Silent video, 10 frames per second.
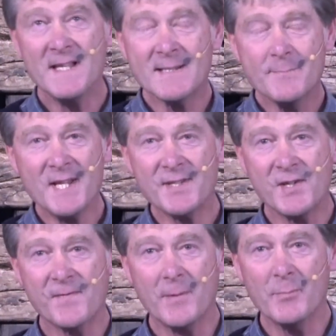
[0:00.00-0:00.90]
This
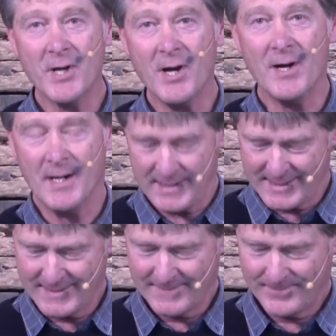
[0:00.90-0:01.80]
message from
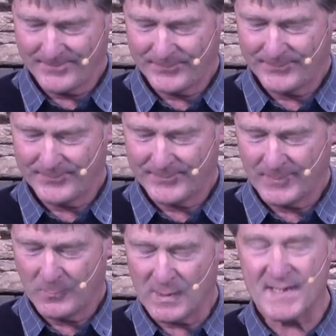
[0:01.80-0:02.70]
God
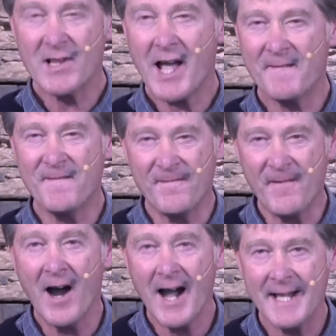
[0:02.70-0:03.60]
was like
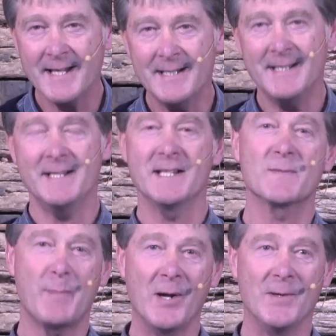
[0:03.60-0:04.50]
fire in
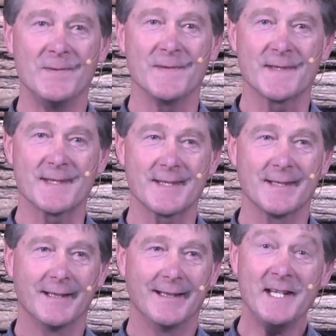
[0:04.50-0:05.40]
his bones.